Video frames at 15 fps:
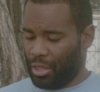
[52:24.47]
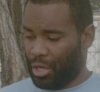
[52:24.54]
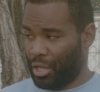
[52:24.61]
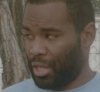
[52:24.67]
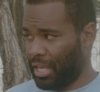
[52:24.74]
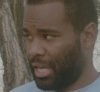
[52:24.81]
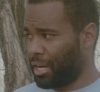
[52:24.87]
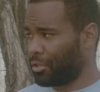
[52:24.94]

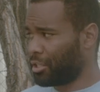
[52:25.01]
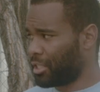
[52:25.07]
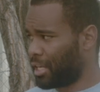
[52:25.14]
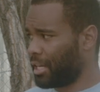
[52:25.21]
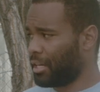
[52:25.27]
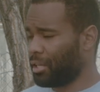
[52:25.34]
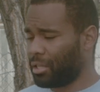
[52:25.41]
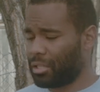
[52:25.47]
on the
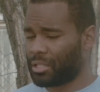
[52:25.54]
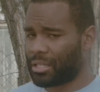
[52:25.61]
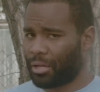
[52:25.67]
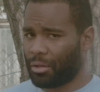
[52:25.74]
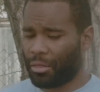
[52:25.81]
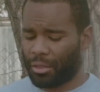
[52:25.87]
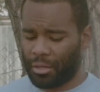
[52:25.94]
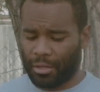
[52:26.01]
outside, it looks
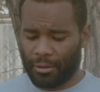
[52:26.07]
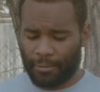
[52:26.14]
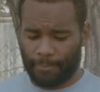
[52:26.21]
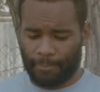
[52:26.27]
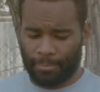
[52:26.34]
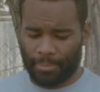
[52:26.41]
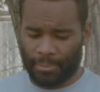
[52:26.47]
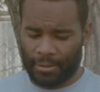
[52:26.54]
healthy,
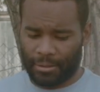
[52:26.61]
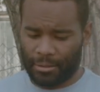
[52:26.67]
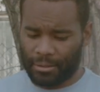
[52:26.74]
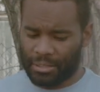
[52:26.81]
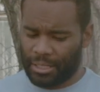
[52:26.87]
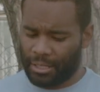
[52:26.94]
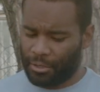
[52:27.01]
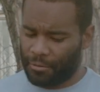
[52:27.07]

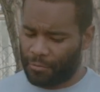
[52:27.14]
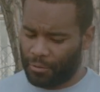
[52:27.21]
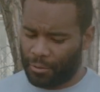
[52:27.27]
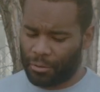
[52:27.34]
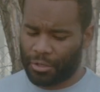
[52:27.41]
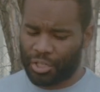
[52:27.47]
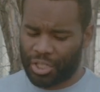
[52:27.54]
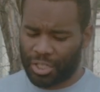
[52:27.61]
Looks like you're
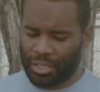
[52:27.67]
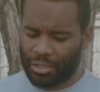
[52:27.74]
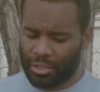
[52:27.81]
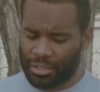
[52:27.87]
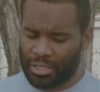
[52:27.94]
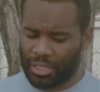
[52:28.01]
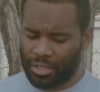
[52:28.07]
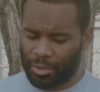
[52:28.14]
flourishing,
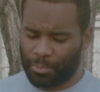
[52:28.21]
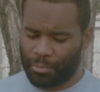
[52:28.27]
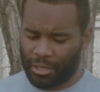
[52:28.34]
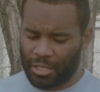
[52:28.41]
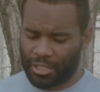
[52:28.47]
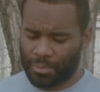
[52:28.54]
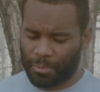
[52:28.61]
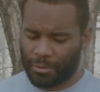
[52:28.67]
looks like you're
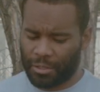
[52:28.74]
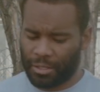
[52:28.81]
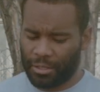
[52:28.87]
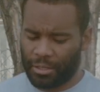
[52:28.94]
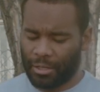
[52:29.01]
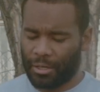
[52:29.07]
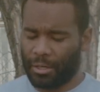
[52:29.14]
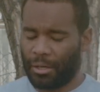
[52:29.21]
prospering,
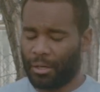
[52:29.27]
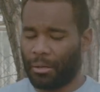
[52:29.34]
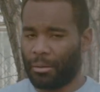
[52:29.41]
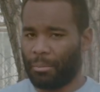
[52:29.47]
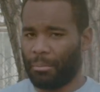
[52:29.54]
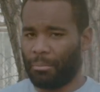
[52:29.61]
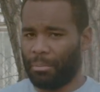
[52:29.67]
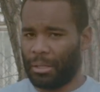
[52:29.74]

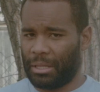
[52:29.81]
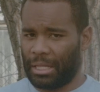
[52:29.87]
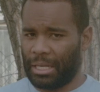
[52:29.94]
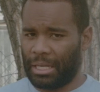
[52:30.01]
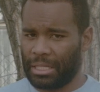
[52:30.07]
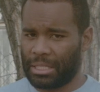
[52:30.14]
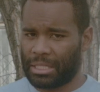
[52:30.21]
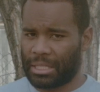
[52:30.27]
but
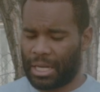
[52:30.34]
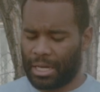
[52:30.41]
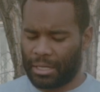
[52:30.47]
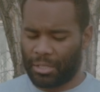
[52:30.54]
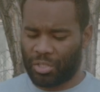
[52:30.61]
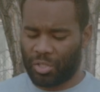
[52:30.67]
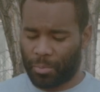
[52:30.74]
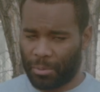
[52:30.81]
the
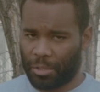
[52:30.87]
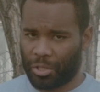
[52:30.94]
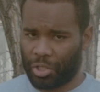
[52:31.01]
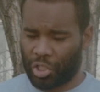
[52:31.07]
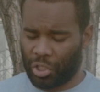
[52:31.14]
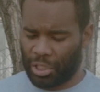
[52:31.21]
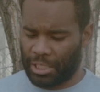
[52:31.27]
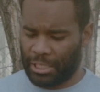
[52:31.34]
inside
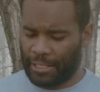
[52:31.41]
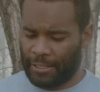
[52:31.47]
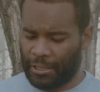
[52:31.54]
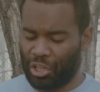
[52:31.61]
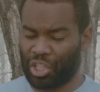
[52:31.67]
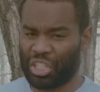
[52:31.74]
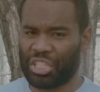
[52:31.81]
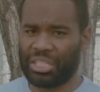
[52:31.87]
spiritually
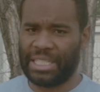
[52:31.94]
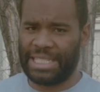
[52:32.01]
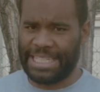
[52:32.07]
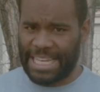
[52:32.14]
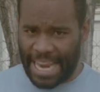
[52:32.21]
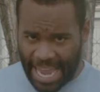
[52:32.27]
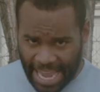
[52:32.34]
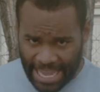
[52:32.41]
looks
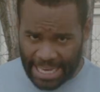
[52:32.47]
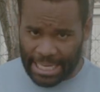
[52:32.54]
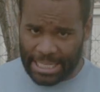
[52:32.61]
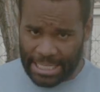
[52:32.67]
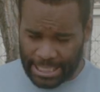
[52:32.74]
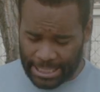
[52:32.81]
dead.